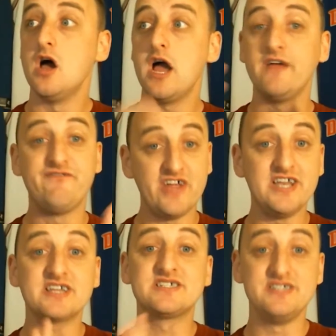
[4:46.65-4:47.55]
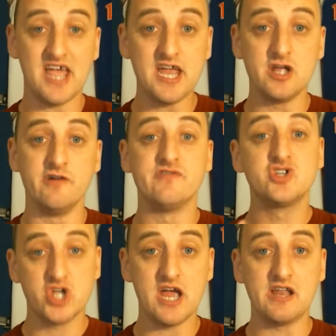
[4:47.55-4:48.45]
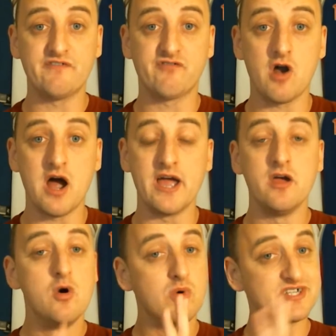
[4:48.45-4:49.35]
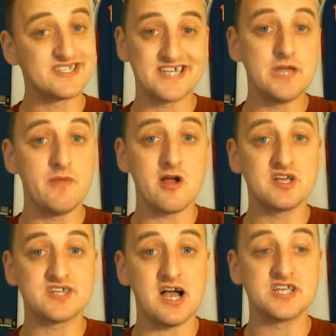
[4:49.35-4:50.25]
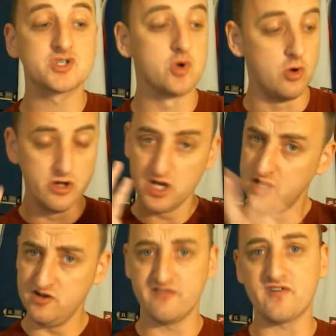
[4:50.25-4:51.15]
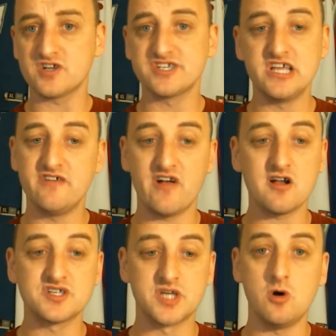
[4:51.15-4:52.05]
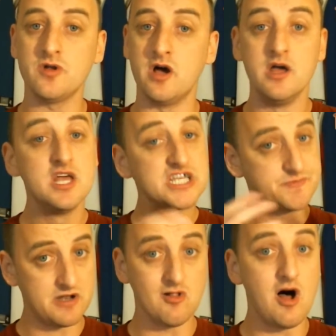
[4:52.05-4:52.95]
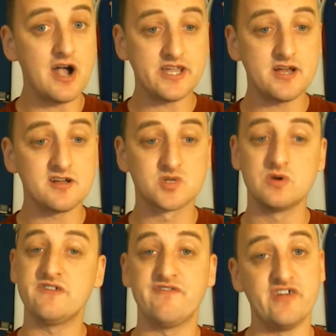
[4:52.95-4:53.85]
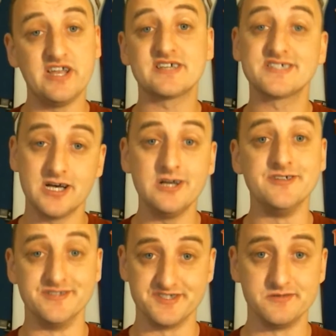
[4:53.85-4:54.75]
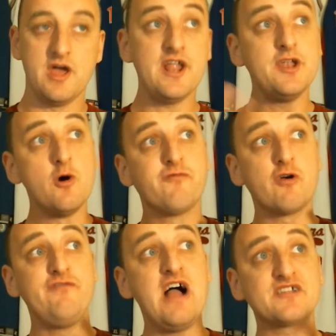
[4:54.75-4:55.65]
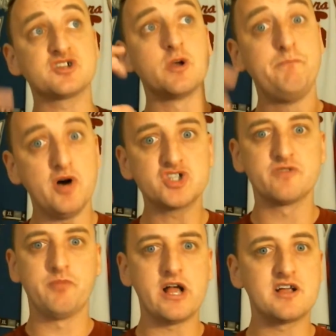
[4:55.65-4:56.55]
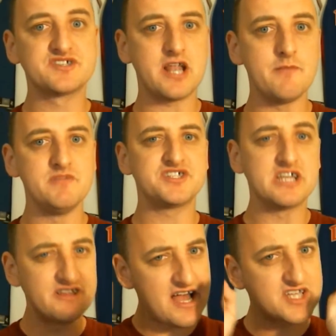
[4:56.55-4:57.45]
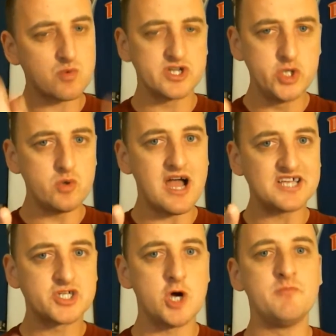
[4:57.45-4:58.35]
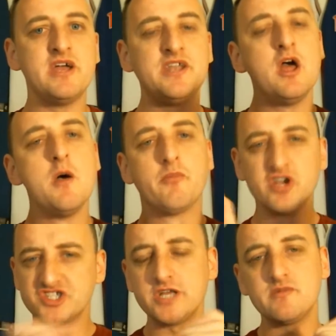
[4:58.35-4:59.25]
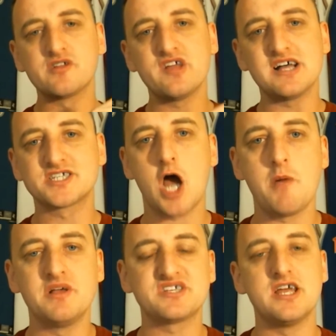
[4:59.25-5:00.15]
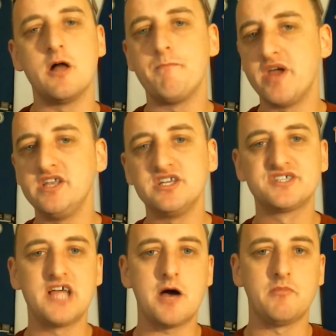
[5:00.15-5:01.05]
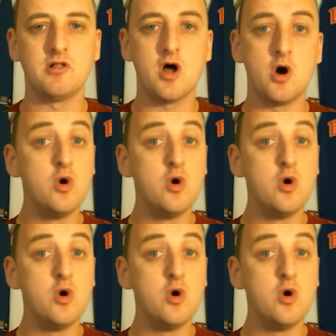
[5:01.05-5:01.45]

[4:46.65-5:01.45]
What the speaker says: A Phoenix native, Channing Frye, went to St. Mary's High School, University of Arizona, spent a lot of years with the Phoenix Suns. And I know for a fact there's a bunch of players that I'm missing, and that is where you guys come in. Please leave me your thoughts, comments, and opinions down below.